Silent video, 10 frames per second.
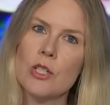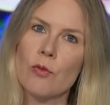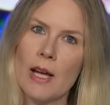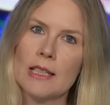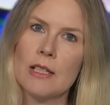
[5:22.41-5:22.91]

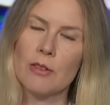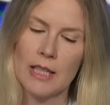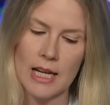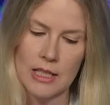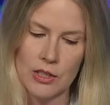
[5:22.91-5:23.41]
directly
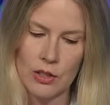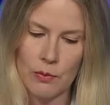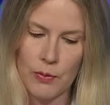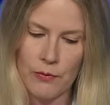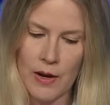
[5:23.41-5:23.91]
related to their
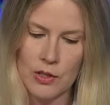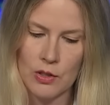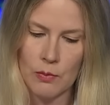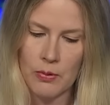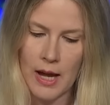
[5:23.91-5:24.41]

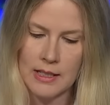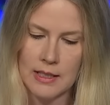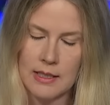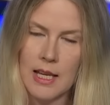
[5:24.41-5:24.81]
professional practice,